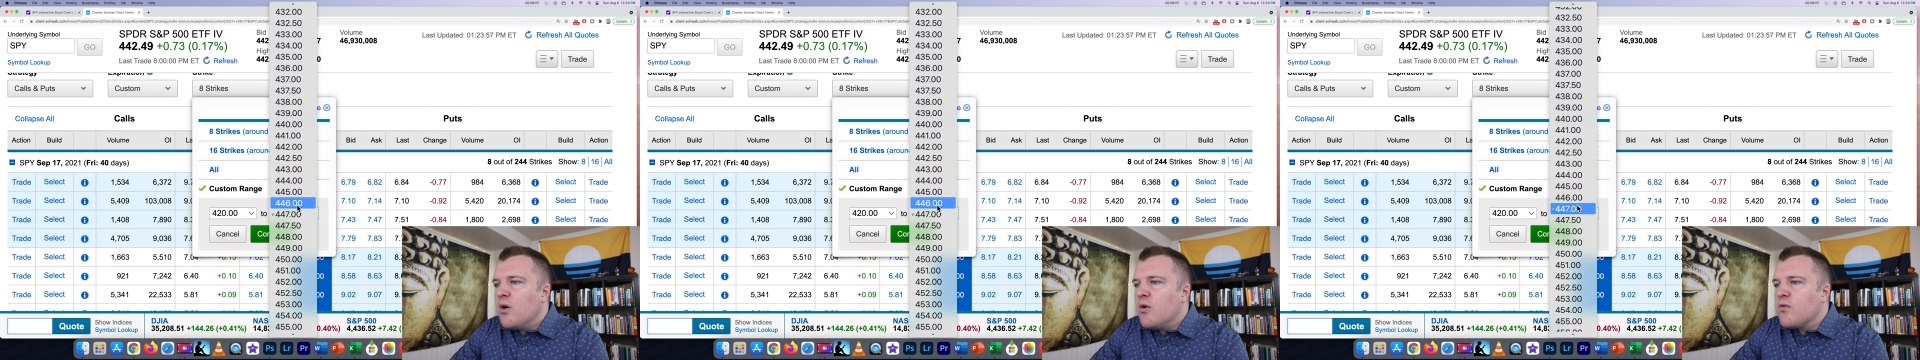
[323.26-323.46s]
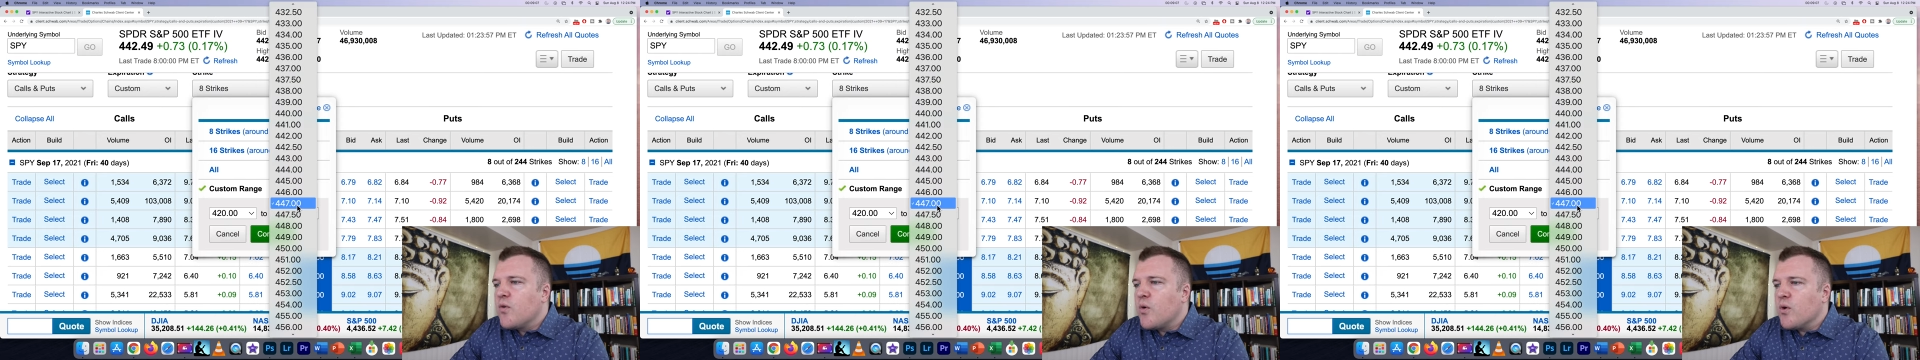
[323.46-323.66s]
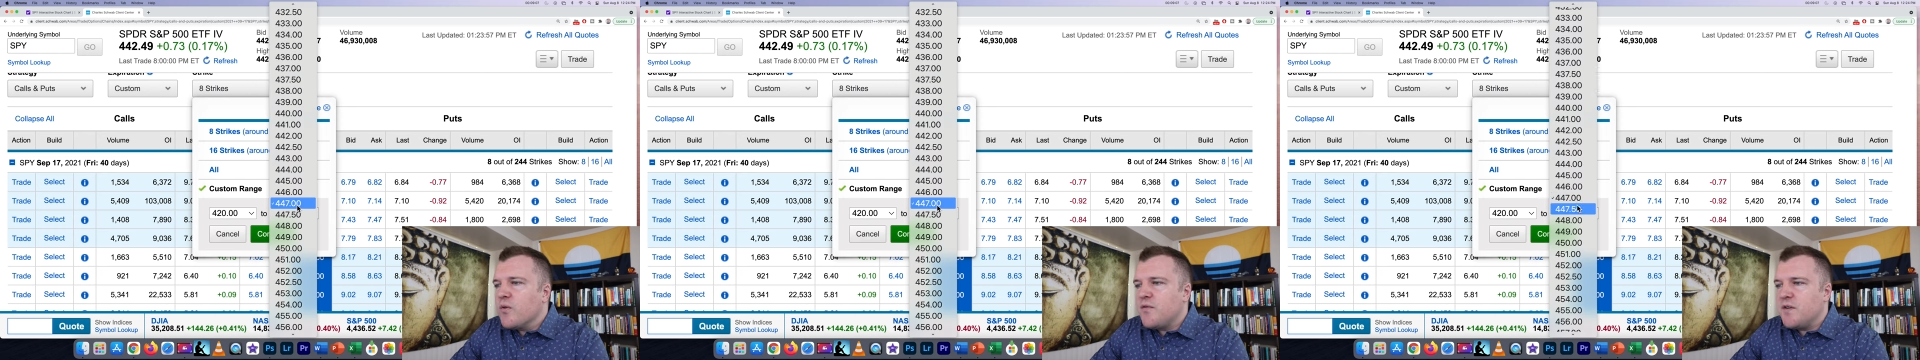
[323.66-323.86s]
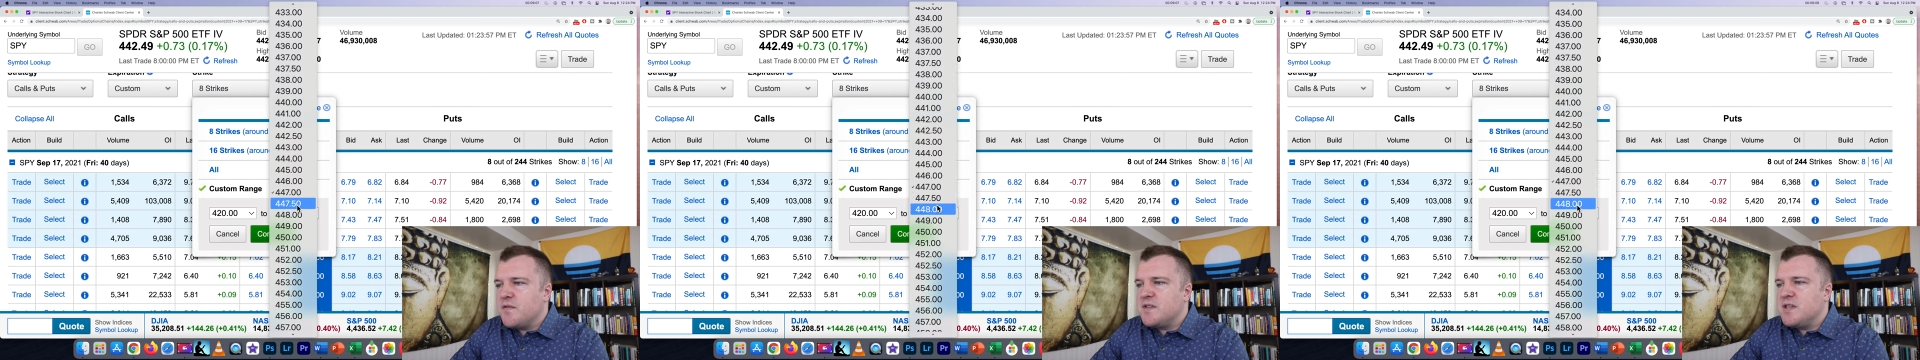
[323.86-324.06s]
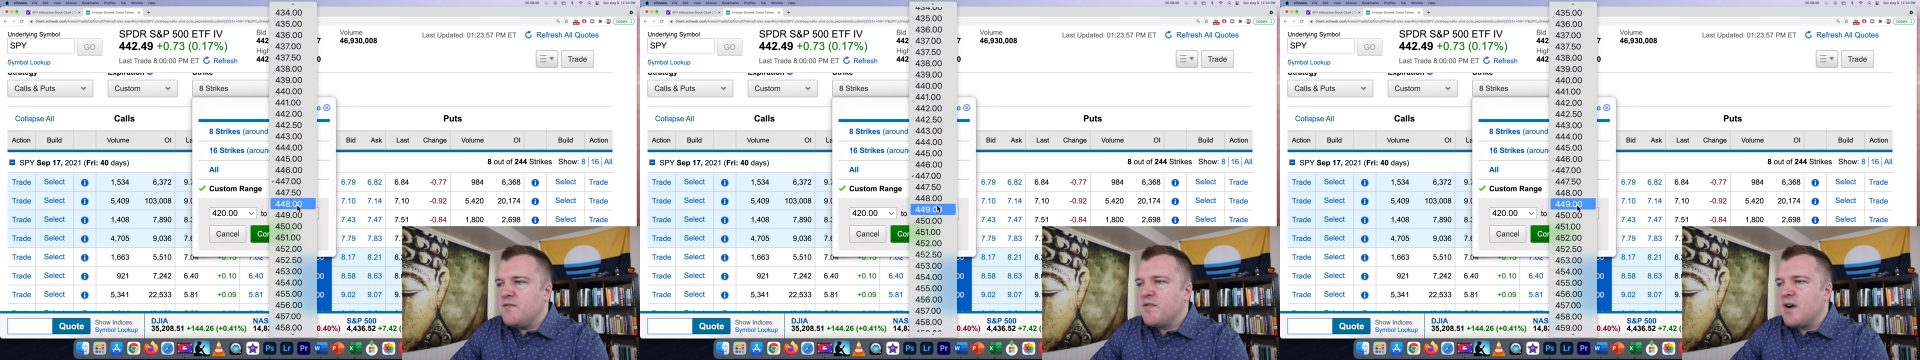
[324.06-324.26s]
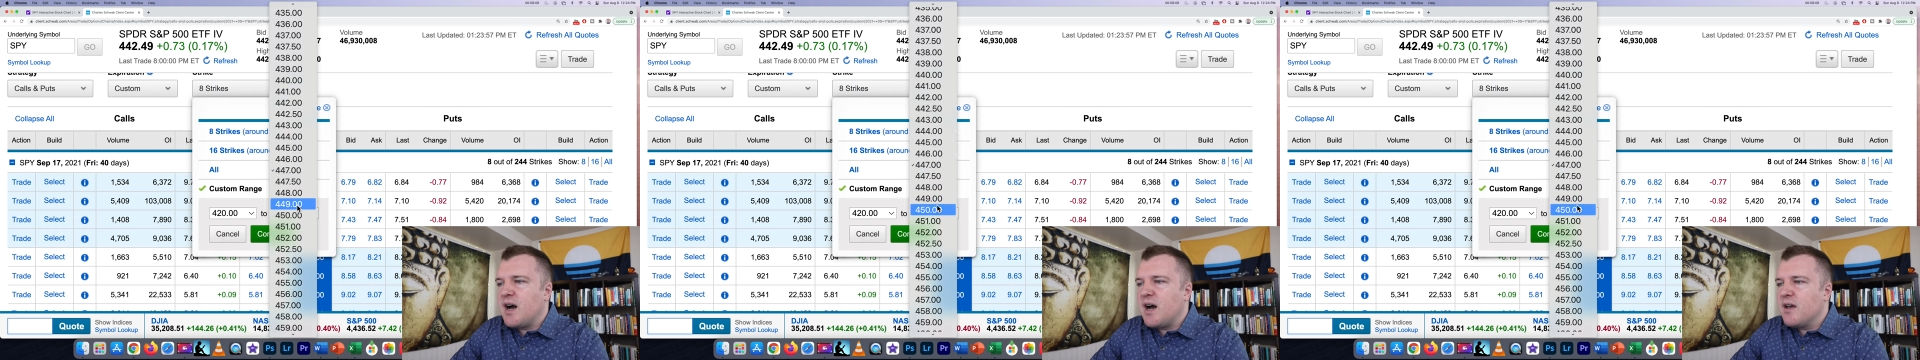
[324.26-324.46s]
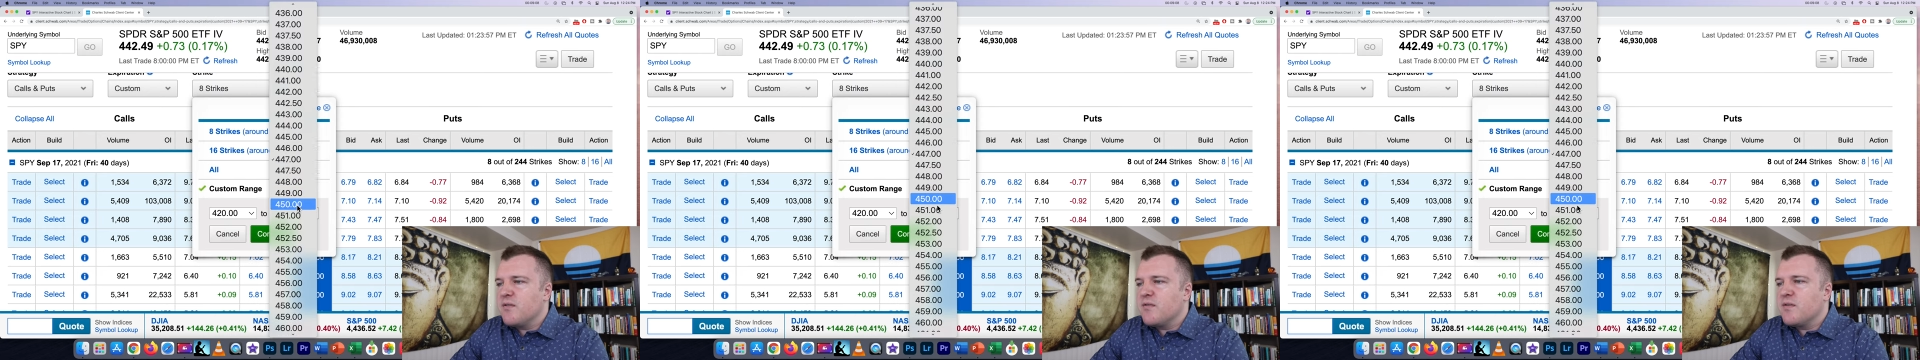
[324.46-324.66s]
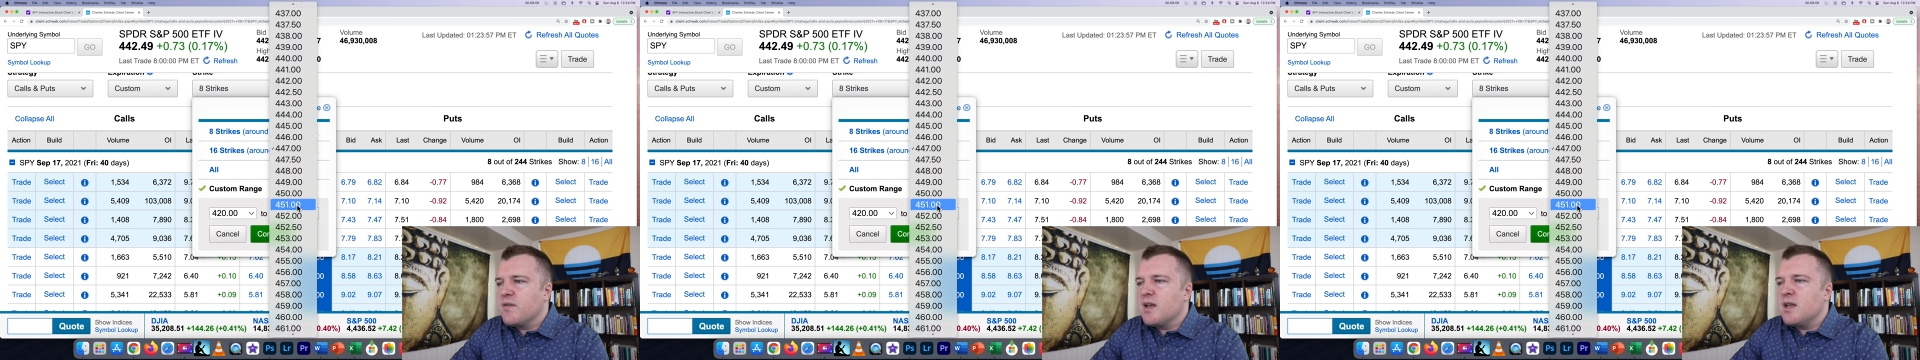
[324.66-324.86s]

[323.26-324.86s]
455.